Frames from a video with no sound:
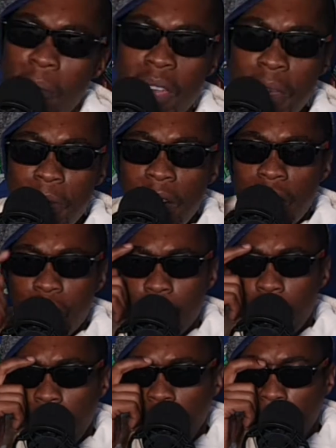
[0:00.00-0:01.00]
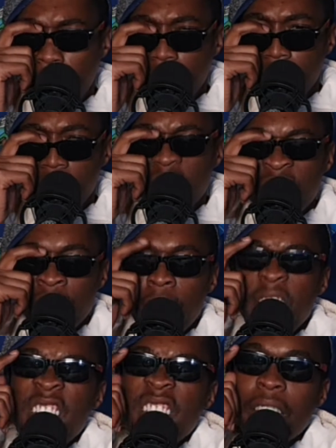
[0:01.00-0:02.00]
Maybe let's talk about
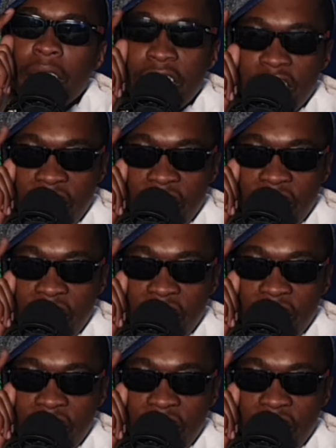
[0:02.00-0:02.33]
the